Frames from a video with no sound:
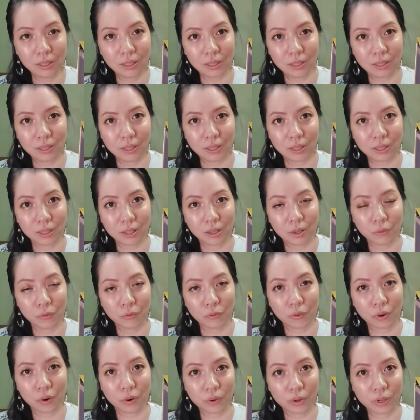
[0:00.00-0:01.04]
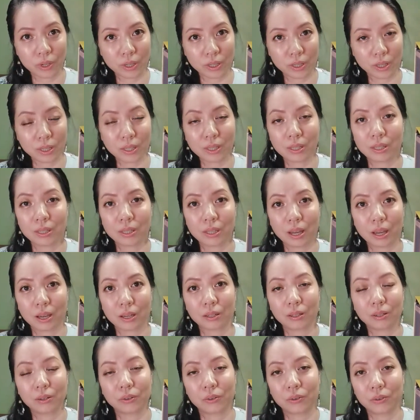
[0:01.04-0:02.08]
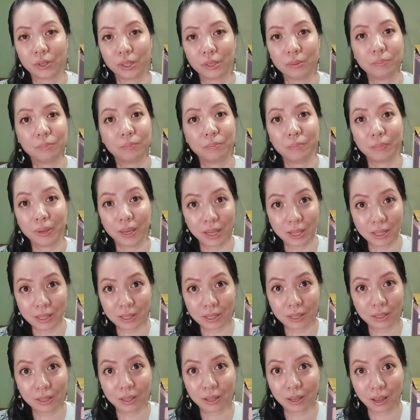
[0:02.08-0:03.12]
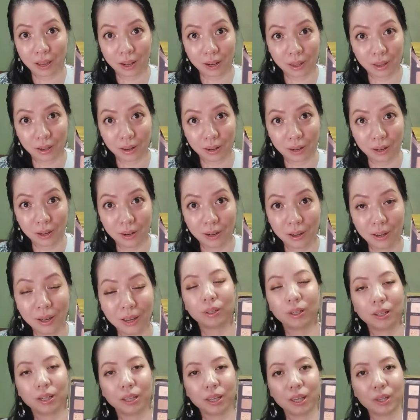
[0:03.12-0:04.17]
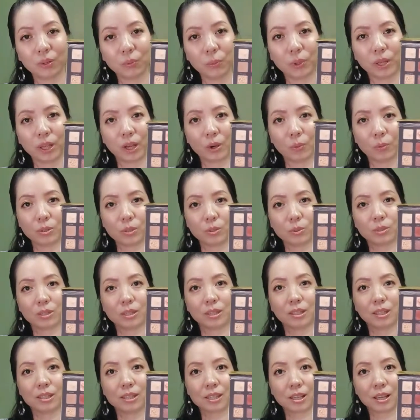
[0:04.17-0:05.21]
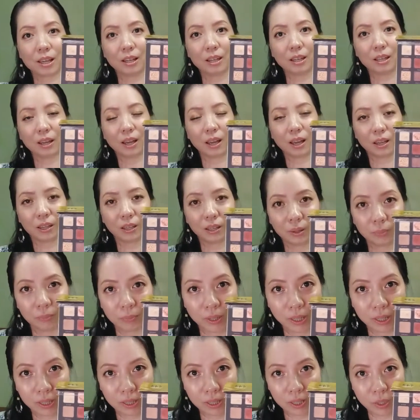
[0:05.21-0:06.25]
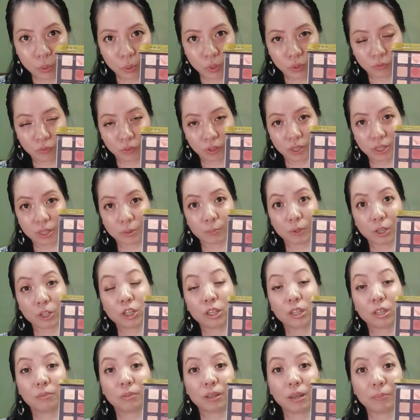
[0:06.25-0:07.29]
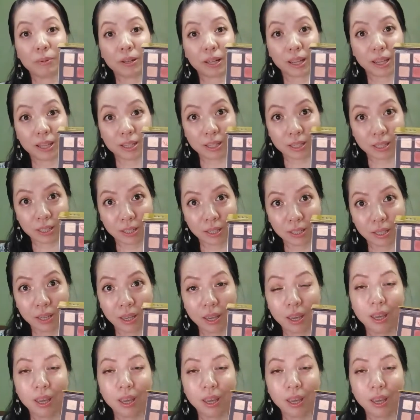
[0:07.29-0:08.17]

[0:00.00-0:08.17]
This is a forest dark green matte color. Again, when I was using this color, I applied this with a sponge tip applicator.